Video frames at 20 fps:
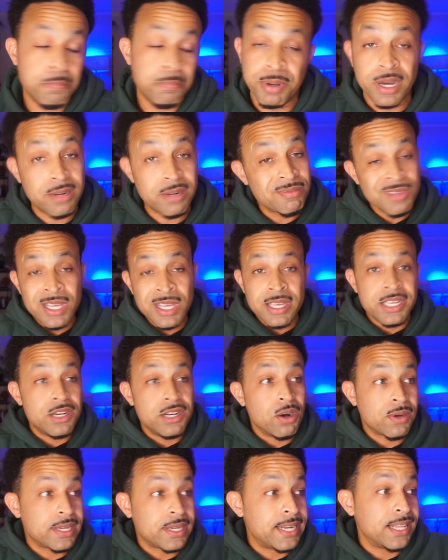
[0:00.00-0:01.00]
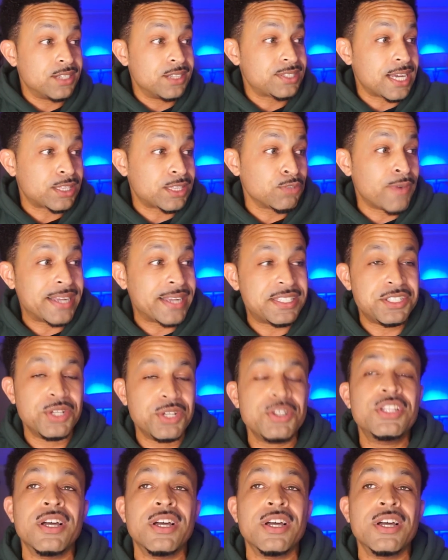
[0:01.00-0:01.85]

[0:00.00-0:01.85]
But, you know, Canelo's got the right to do.